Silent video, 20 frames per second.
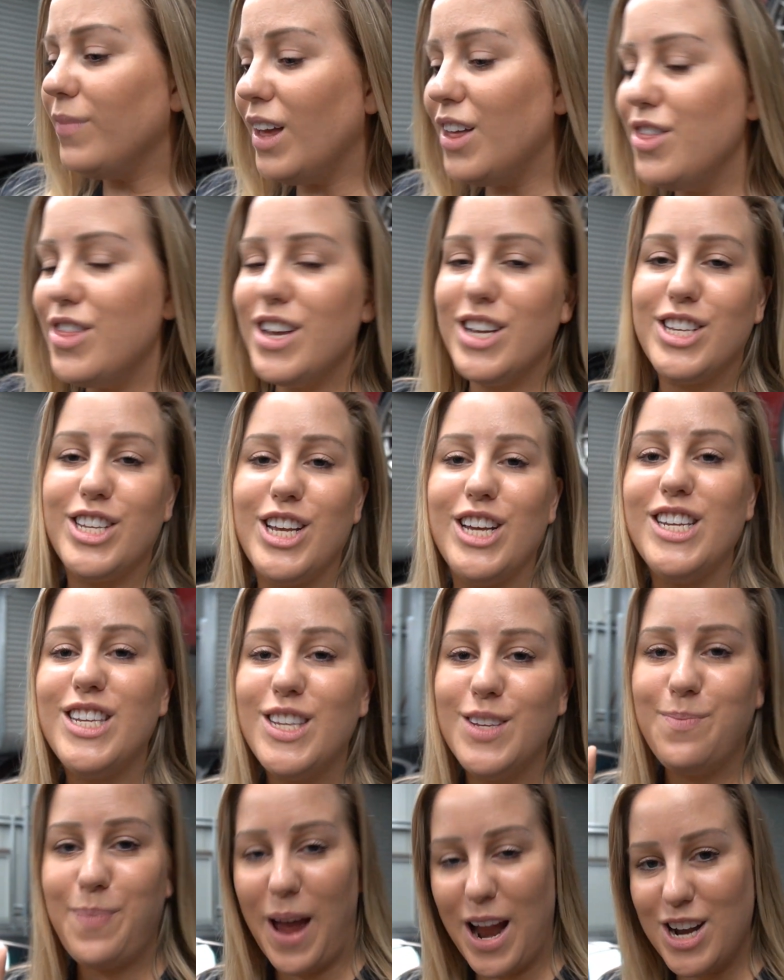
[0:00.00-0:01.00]
The
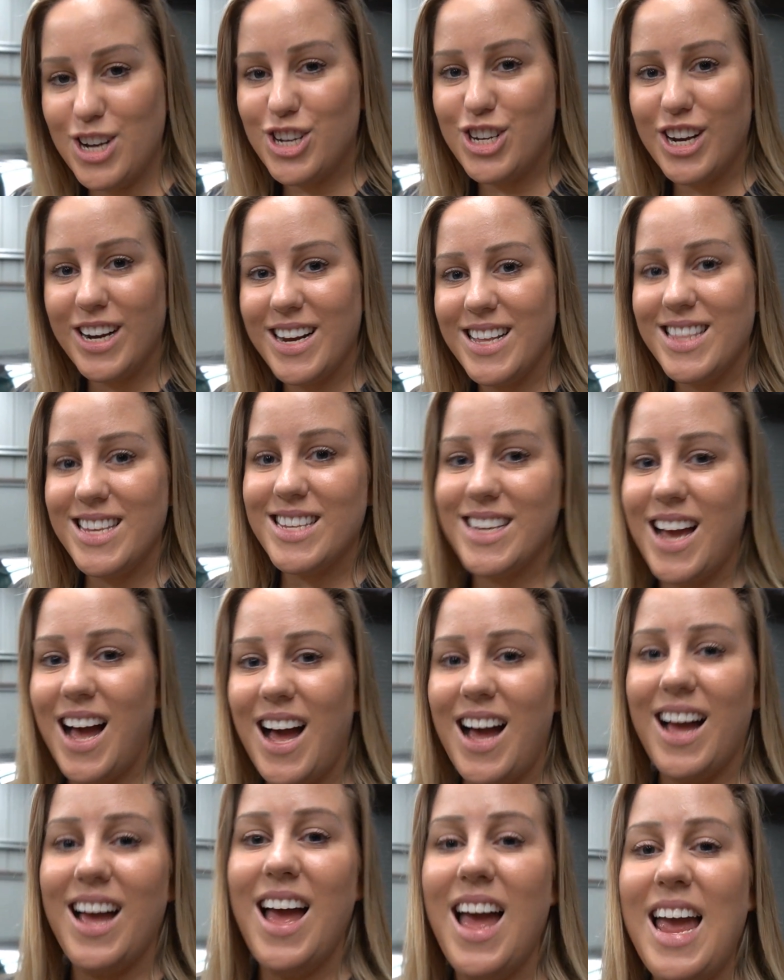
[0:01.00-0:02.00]
suspension in this
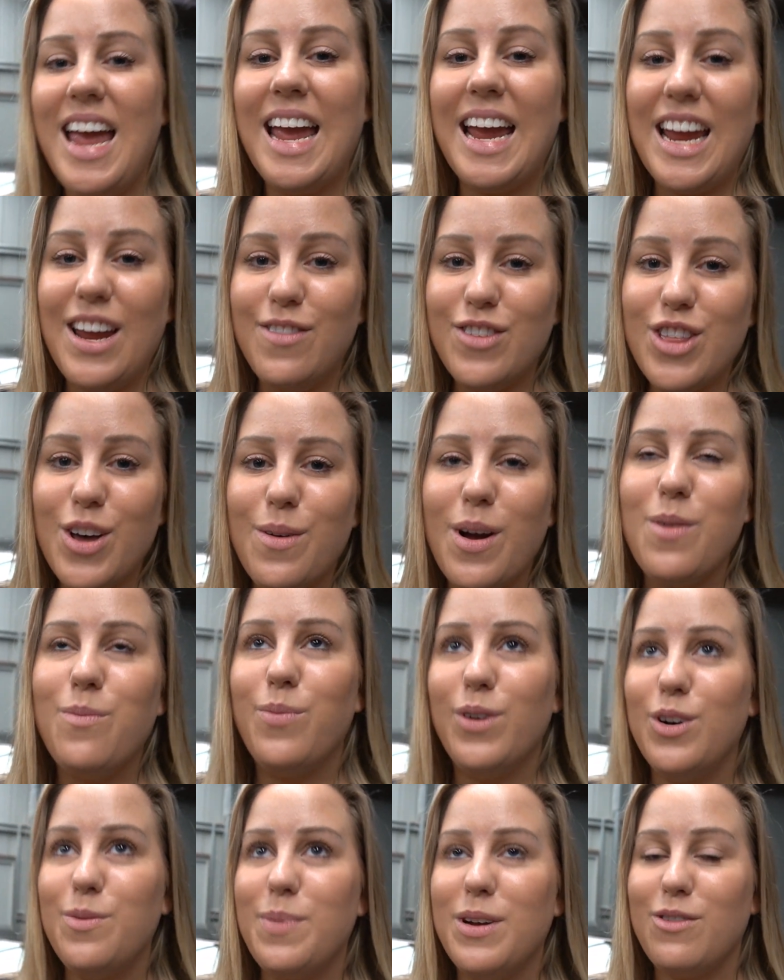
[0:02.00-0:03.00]
car, even though I
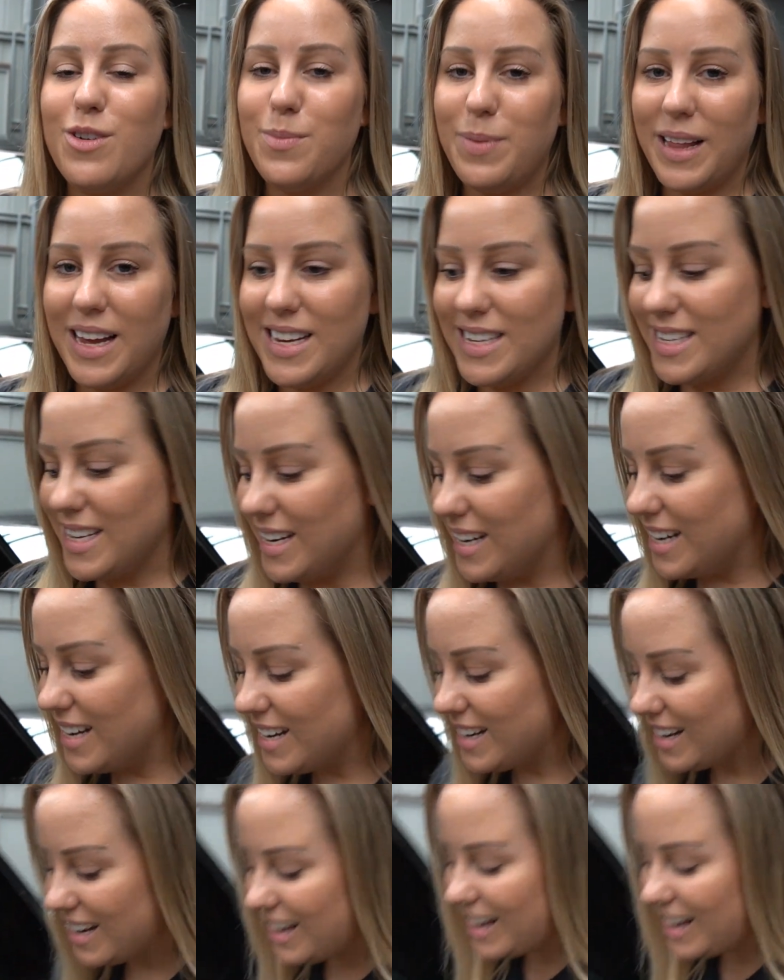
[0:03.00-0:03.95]
will be replacing it,